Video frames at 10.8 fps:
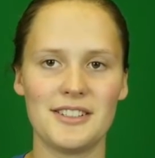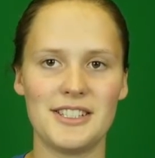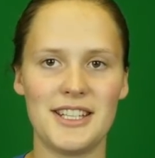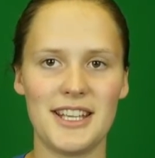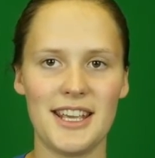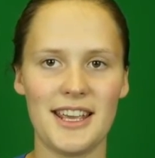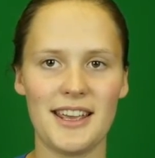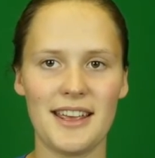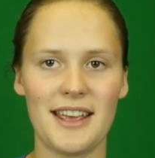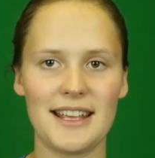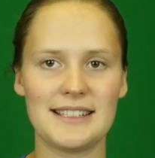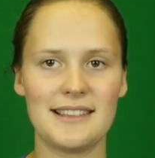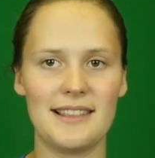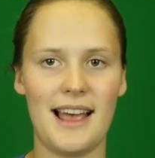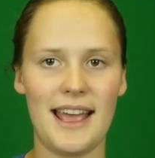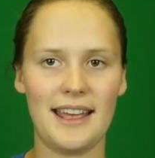T is
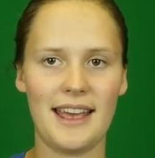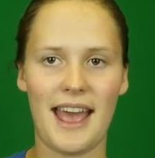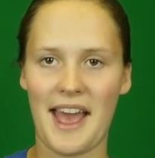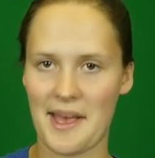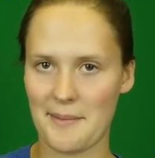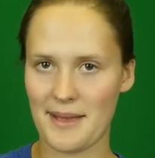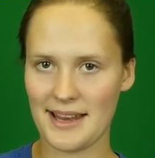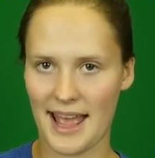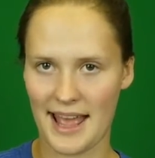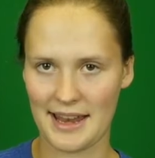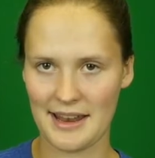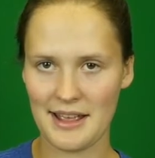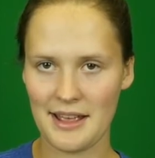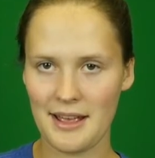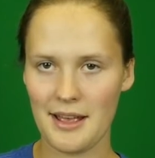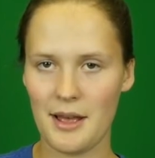like M and N,
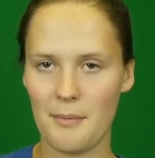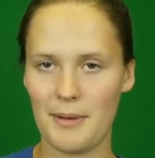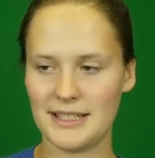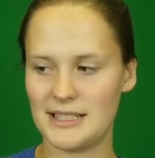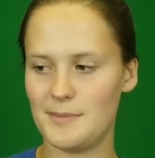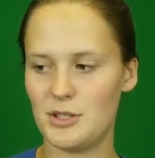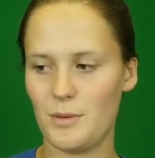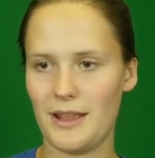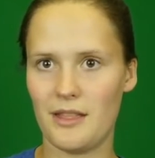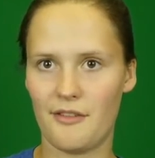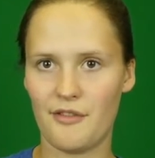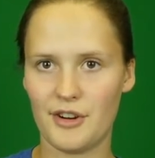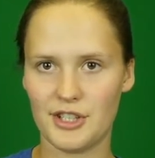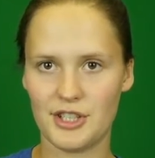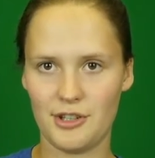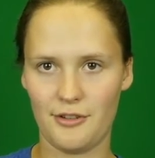but it's between the
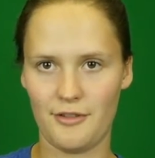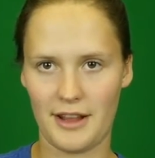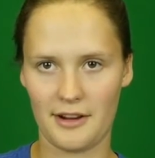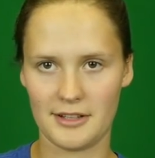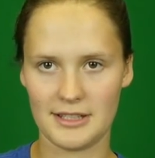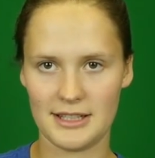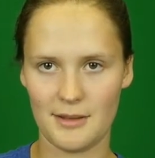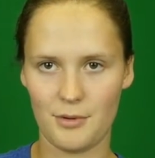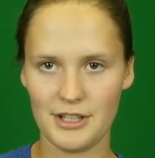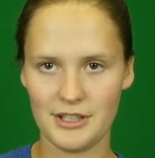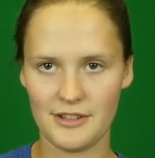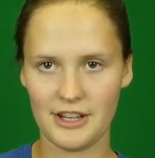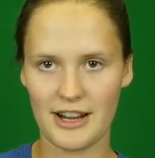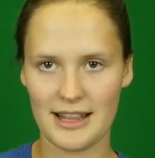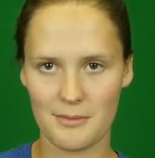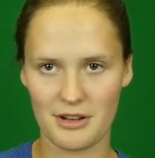first two fingers, the pointer finger
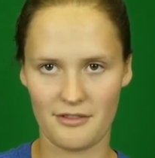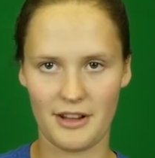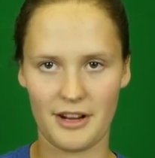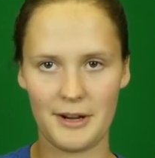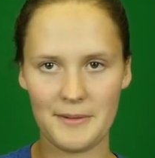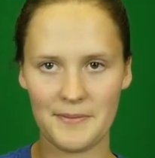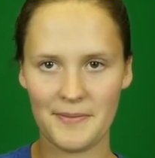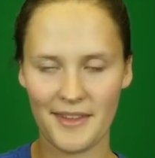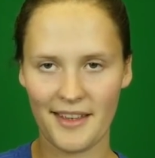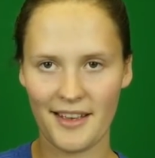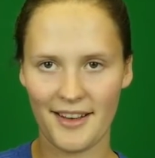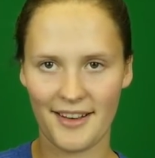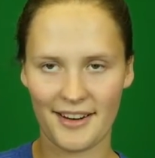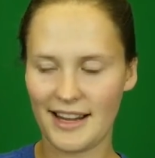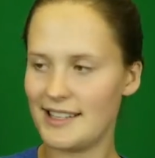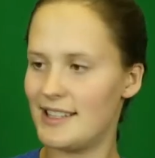and the middle finger.
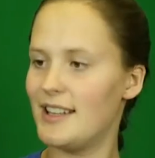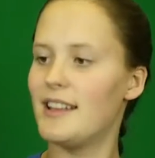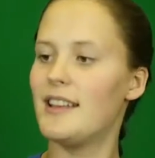All right?